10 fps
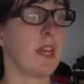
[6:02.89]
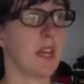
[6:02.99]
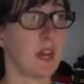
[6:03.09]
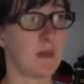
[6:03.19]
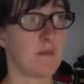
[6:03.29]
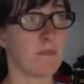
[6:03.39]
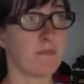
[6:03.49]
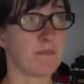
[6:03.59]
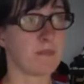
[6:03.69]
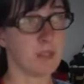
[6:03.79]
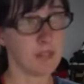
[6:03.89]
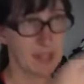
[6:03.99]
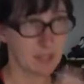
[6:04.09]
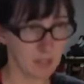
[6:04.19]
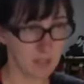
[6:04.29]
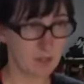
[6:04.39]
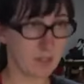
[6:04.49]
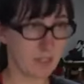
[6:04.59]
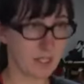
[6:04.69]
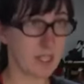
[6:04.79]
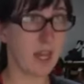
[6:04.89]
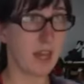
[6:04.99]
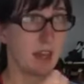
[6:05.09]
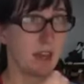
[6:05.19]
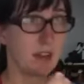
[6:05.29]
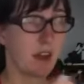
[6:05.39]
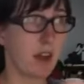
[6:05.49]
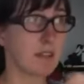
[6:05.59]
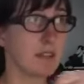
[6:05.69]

um, like literally tie a knot